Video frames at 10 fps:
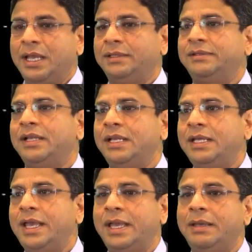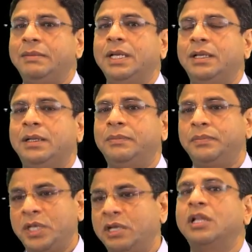
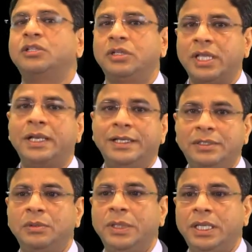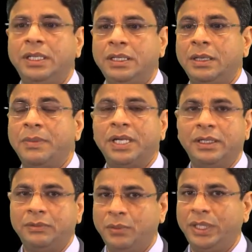a culture that needs to be
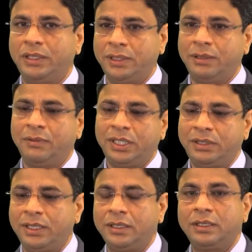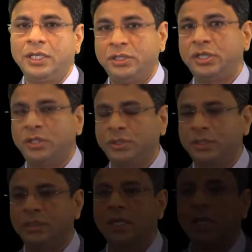embedded within the
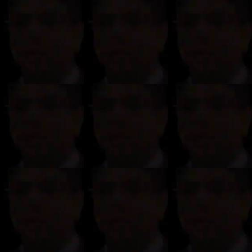institution.